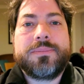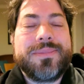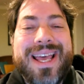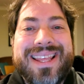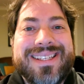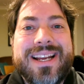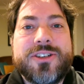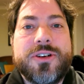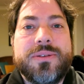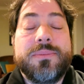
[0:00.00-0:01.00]
No, that's not
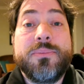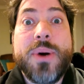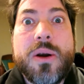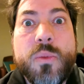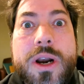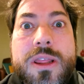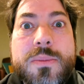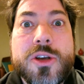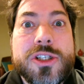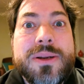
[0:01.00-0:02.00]
true. But one of the
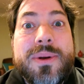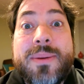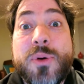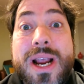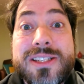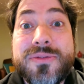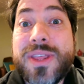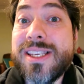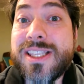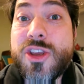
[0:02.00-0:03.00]
most impressive
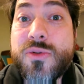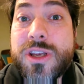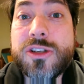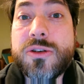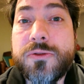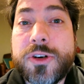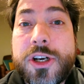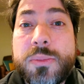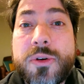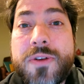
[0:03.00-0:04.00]
things that you can do for your
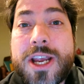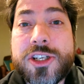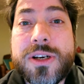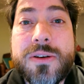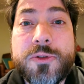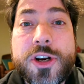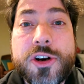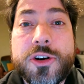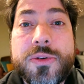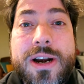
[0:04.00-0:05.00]
profession and for your
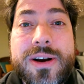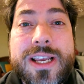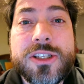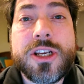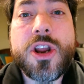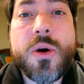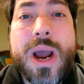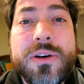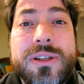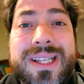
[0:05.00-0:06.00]
career is to know
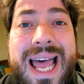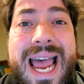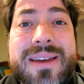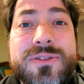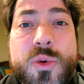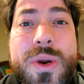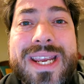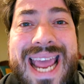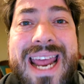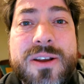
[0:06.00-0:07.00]
how to live
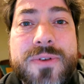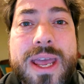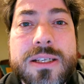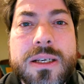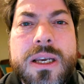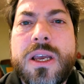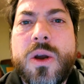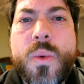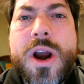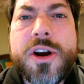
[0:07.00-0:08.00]
tweet an event.
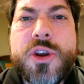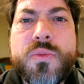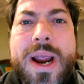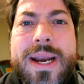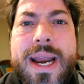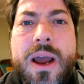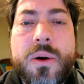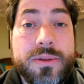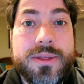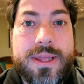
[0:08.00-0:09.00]
Where are you right now?
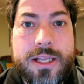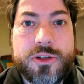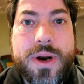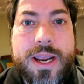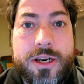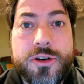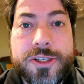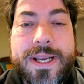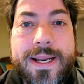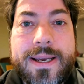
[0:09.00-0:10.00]
That's right, you're
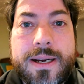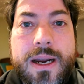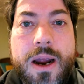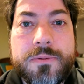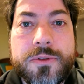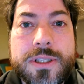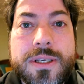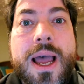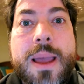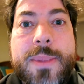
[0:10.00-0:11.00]
sitting in a conference.
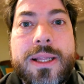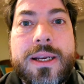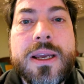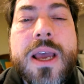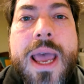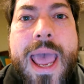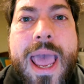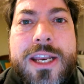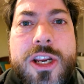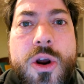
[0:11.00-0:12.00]
Hi, Melanie.
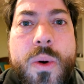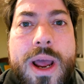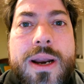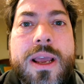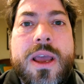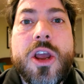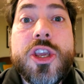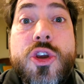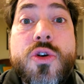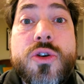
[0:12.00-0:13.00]
And you know what?
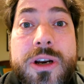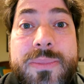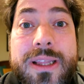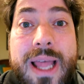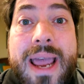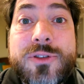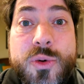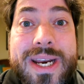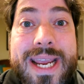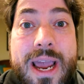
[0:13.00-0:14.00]
You could be live
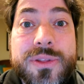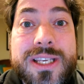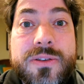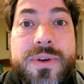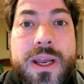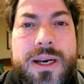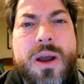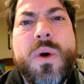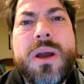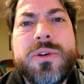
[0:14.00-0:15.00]
tweeting out this event. Now,
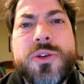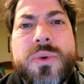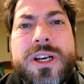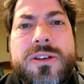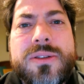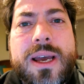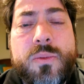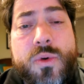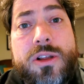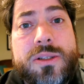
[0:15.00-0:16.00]
why would you want to do that?
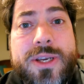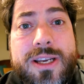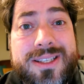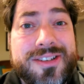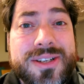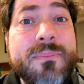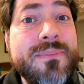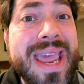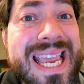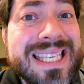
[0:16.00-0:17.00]
Well, it's because there's
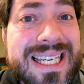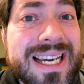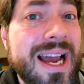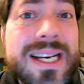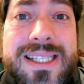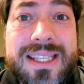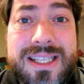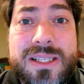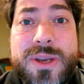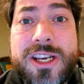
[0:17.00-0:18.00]
amazing content
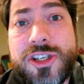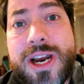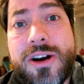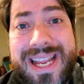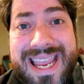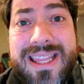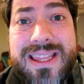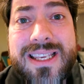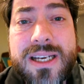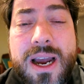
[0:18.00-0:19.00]
that's being shared in
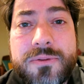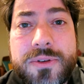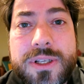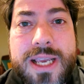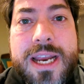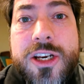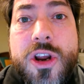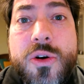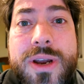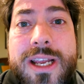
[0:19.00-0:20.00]
this conference. And you
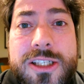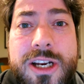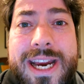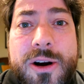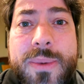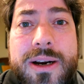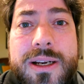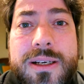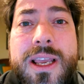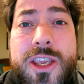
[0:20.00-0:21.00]
know who gets to hear about it?
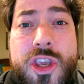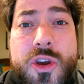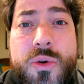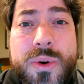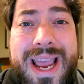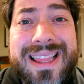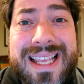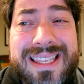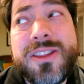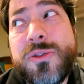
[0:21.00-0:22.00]
You and
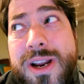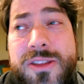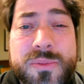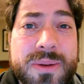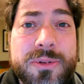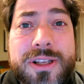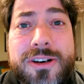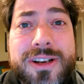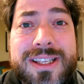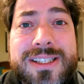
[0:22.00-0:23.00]
like the 3 other people that are
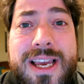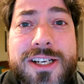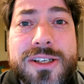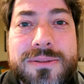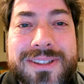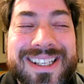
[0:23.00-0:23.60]
at this session.